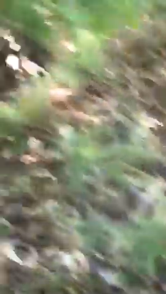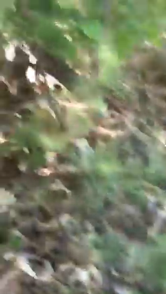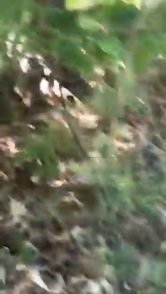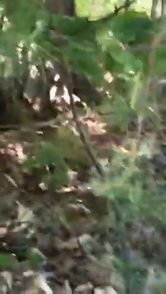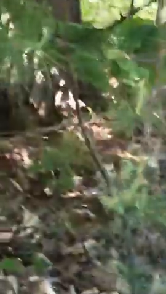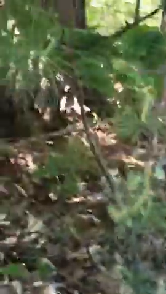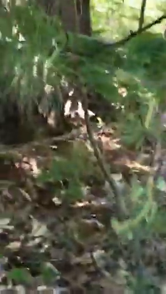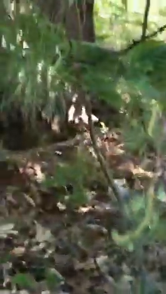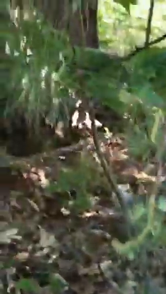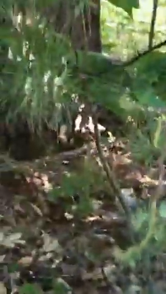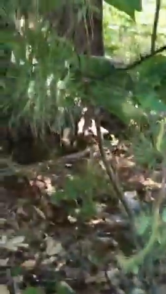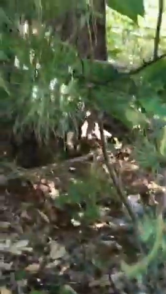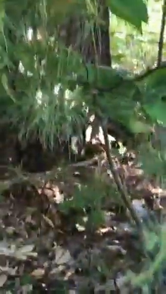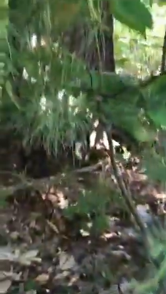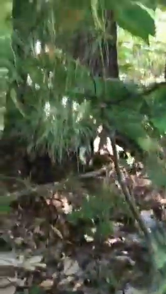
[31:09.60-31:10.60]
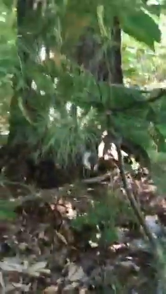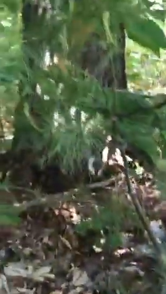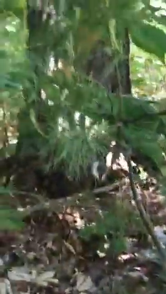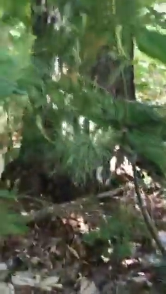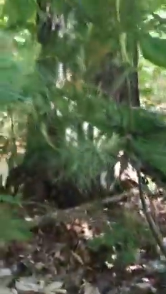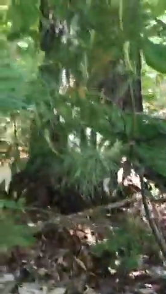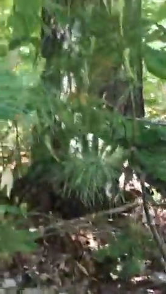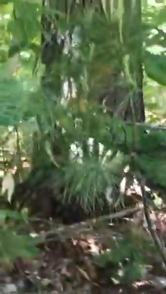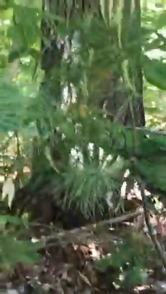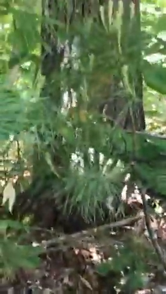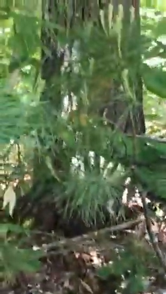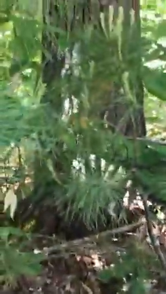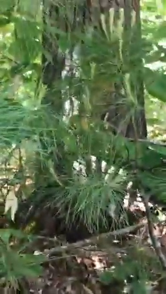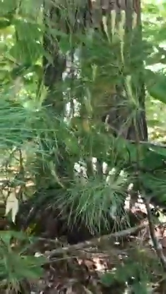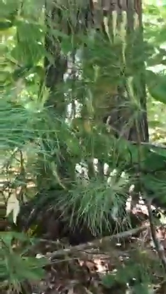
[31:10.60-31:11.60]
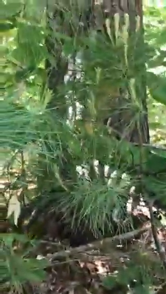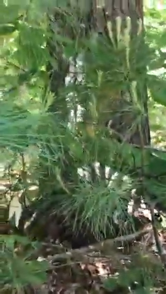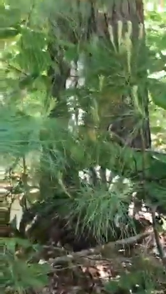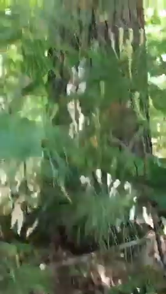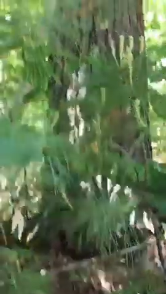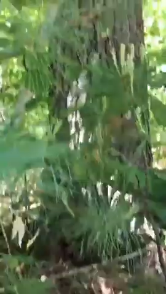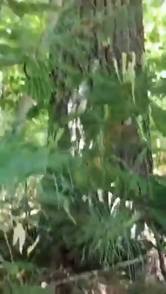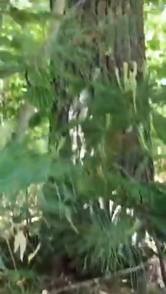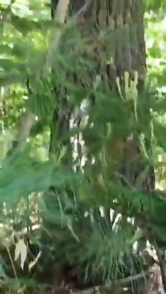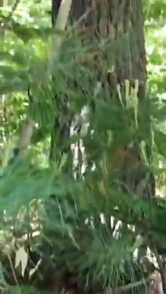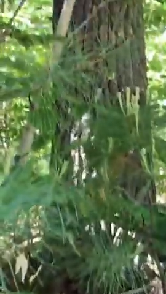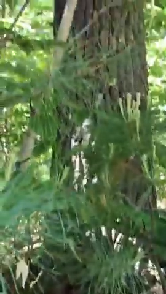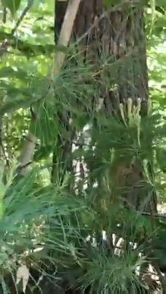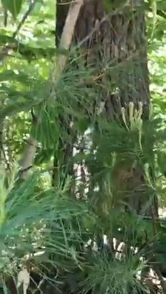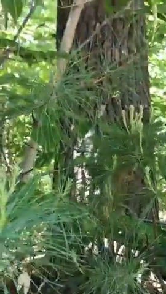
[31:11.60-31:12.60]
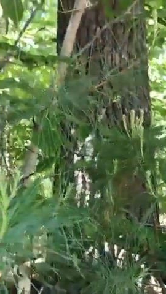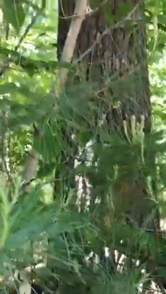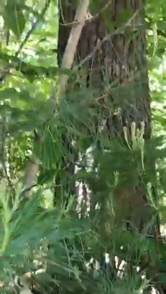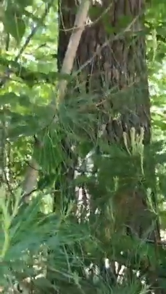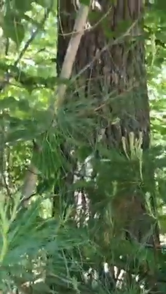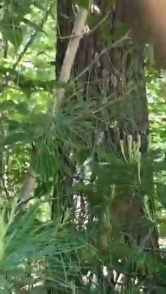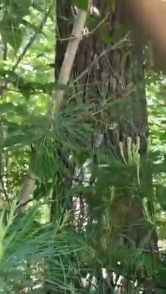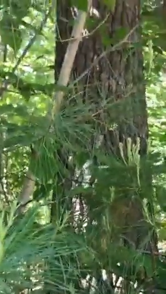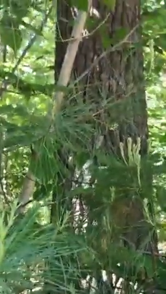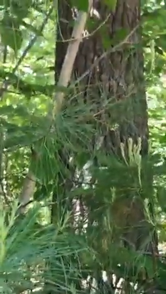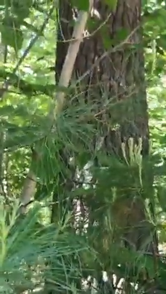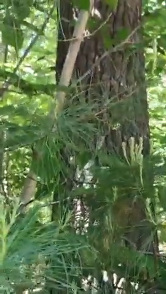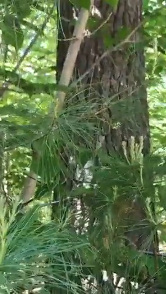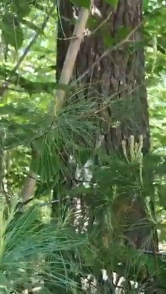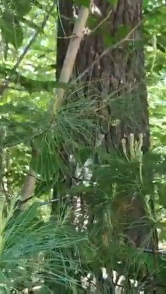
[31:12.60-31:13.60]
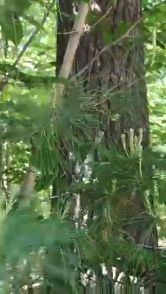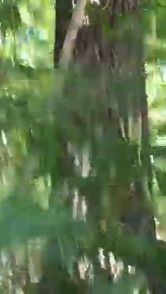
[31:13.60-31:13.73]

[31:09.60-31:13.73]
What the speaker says: (no speaker visible)